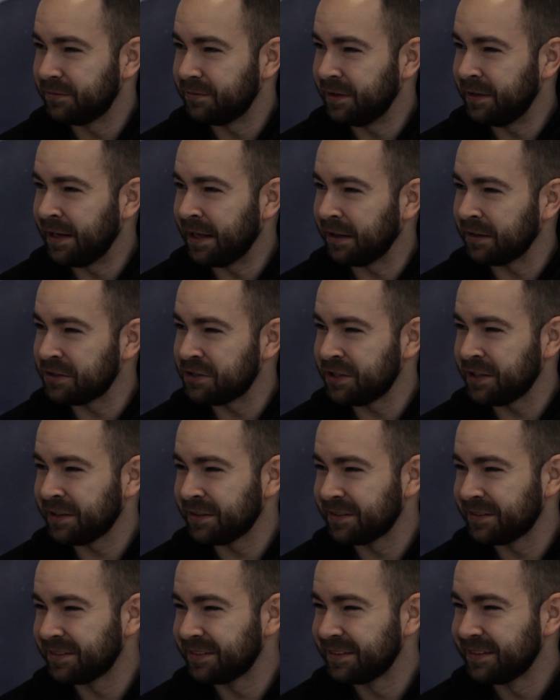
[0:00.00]
analogy,
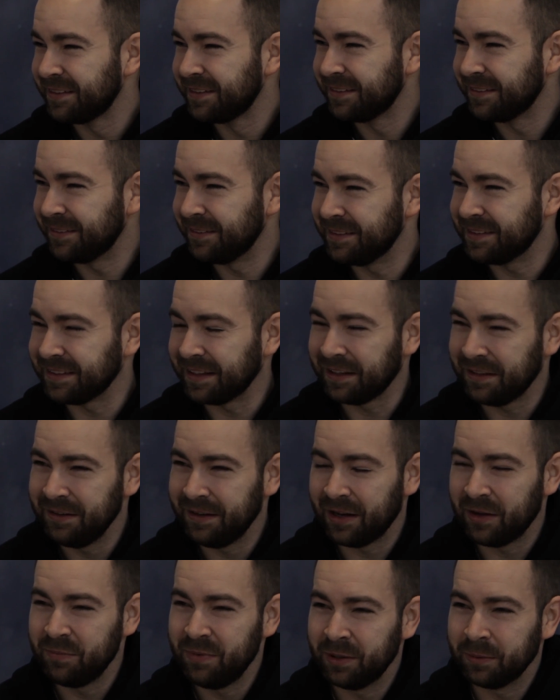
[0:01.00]
where it's like you
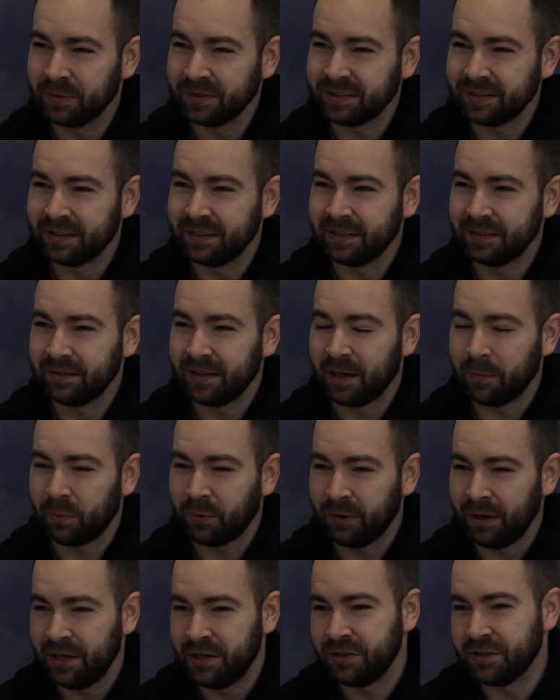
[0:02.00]
got to be able to
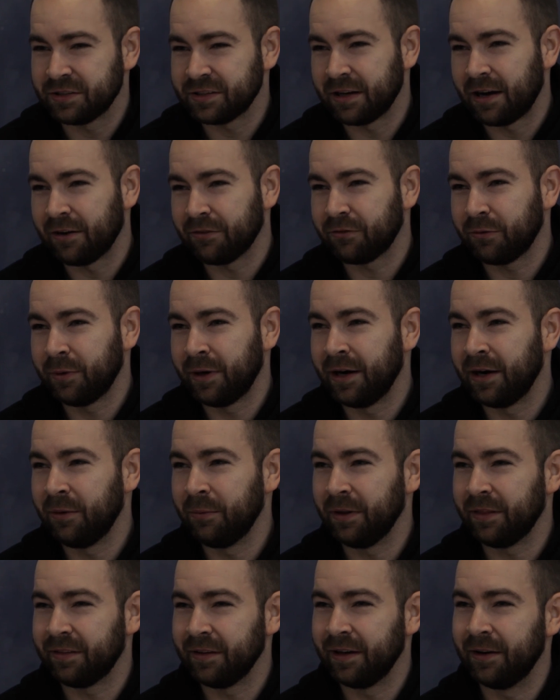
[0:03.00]
upgrade your software
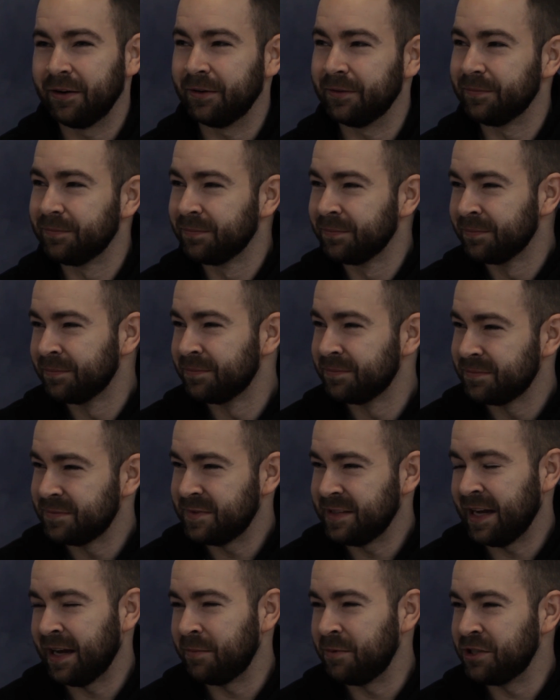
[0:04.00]
without
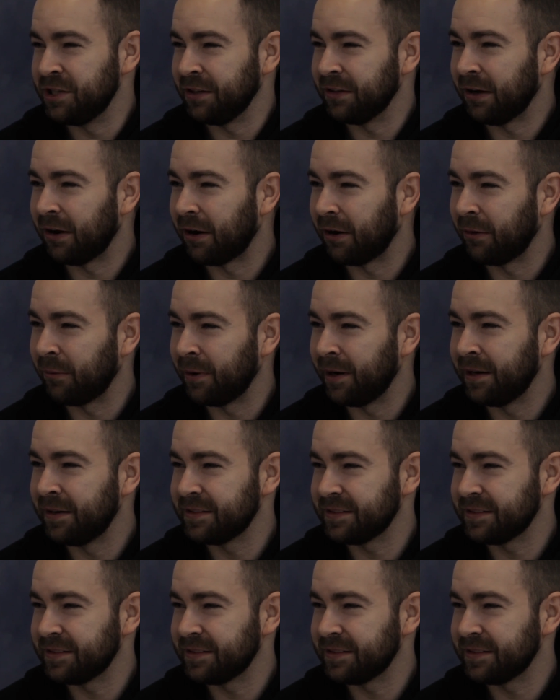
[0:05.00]
damaging the hardware.